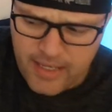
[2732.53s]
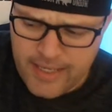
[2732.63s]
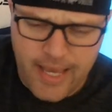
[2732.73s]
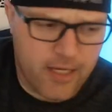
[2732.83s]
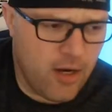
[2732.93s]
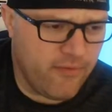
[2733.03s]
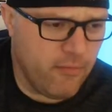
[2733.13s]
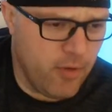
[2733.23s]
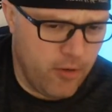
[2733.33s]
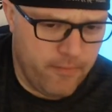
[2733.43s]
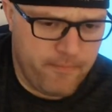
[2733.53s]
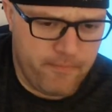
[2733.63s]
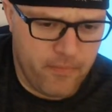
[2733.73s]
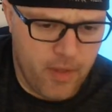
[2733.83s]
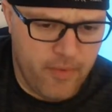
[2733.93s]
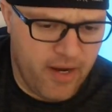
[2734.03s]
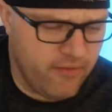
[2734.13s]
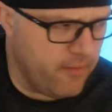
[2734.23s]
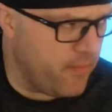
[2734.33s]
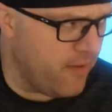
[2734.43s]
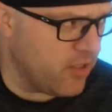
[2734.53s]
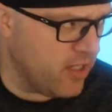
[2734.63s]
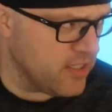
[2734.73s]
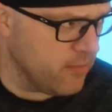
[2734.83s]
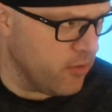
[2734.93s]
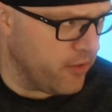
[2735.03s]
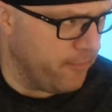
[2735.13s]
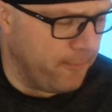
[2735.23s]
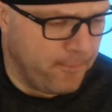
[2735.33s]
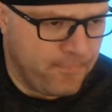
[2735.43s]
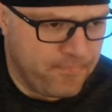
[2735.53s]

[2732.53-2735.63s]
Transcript: Can't get off a boat. I mean, I have a customer that